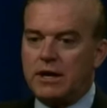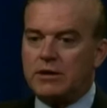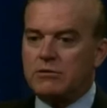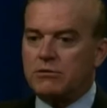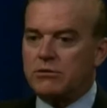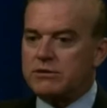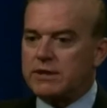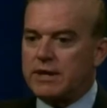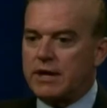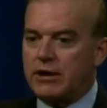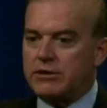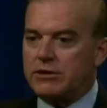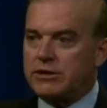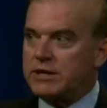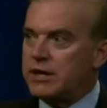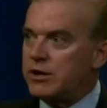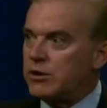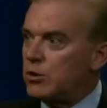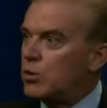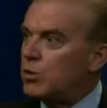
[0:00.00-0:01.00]
you look down and you
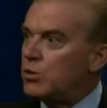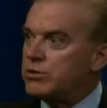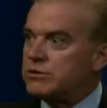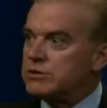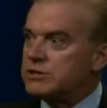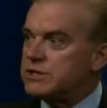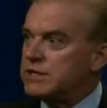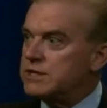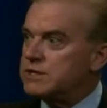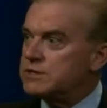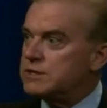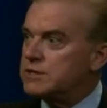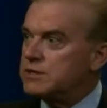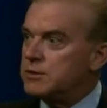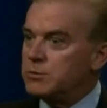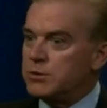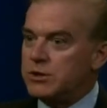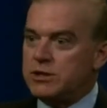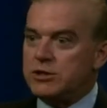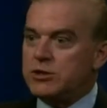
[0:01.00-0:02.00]
got a hole in your jeans,
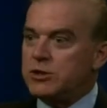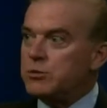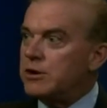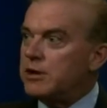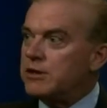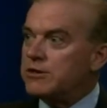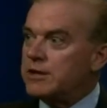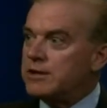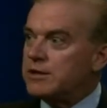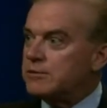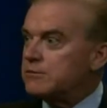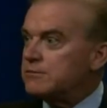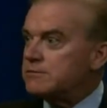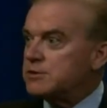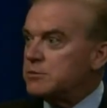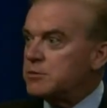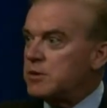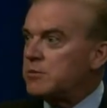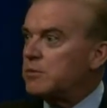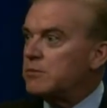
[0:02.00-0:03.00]
but you didn't do anything
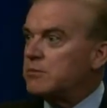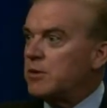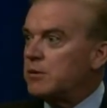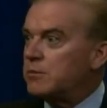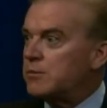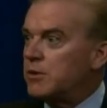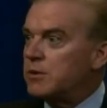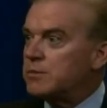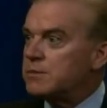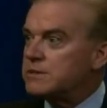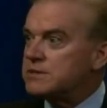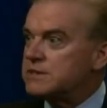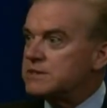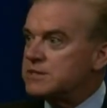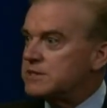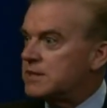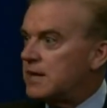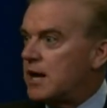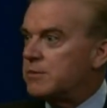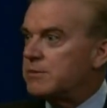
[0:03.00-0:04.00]
to rip them on purpose. It
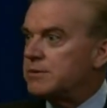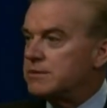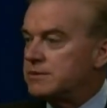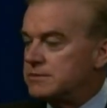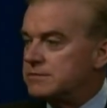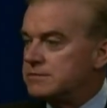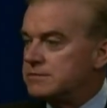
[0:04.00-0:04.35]
just mm-hmm. happened.